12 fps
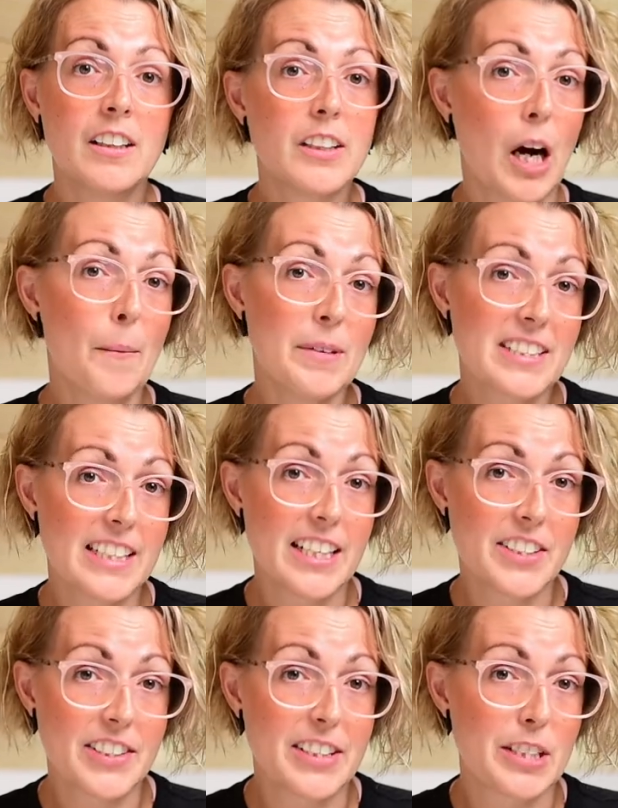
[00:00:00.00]

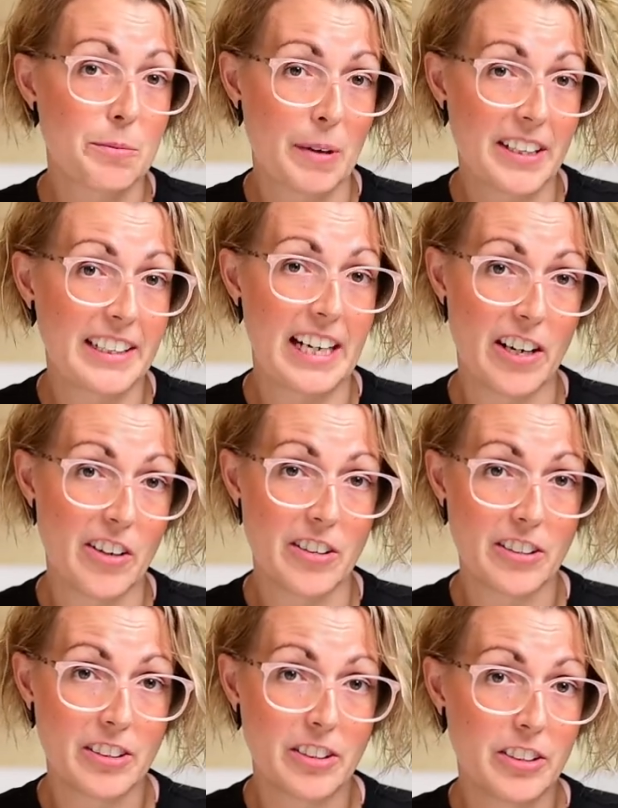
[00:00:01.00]
compensation and spreading error,
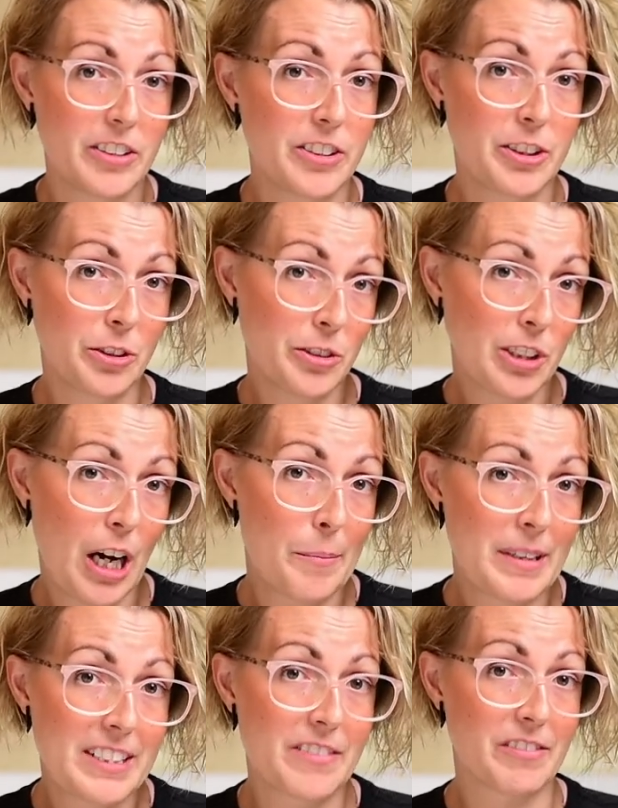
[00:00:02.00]
two
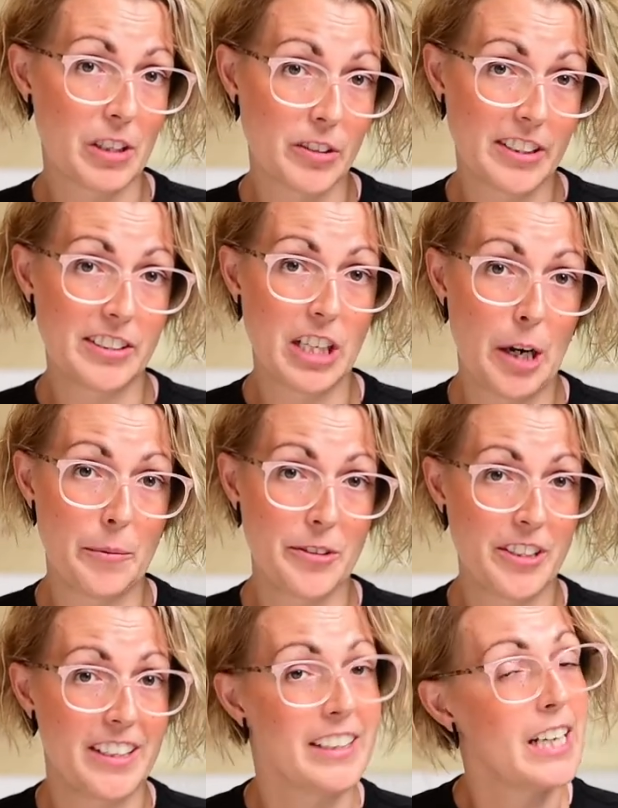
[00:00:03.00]
topics in flow cytometry
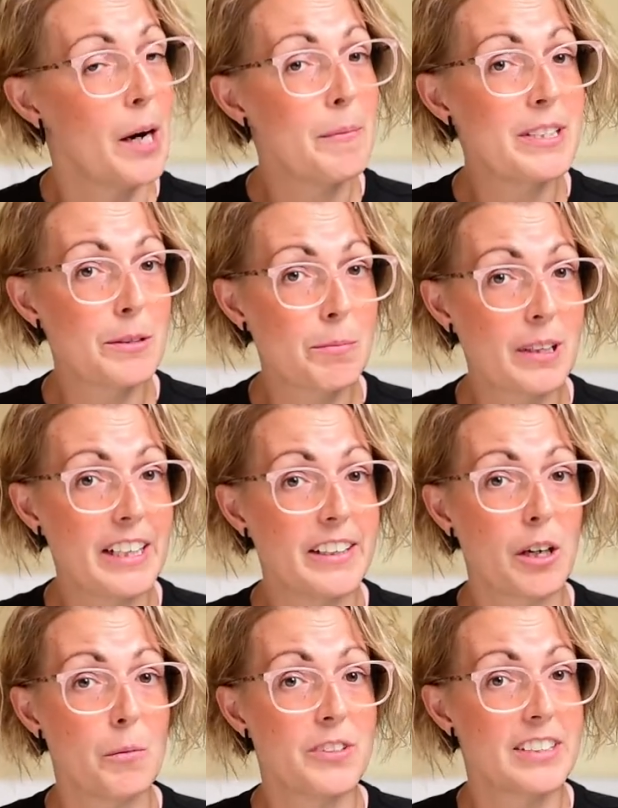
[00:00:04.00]
that come into play in
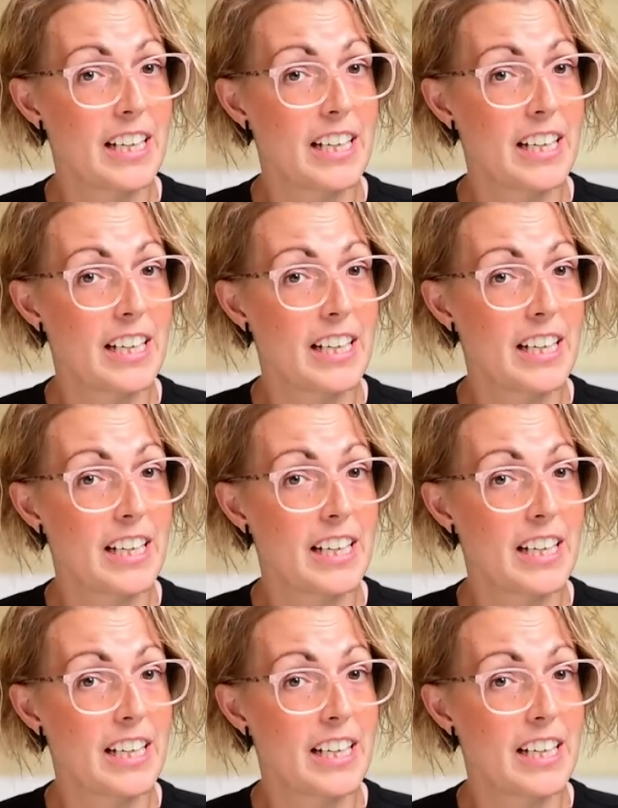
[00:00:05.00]
almost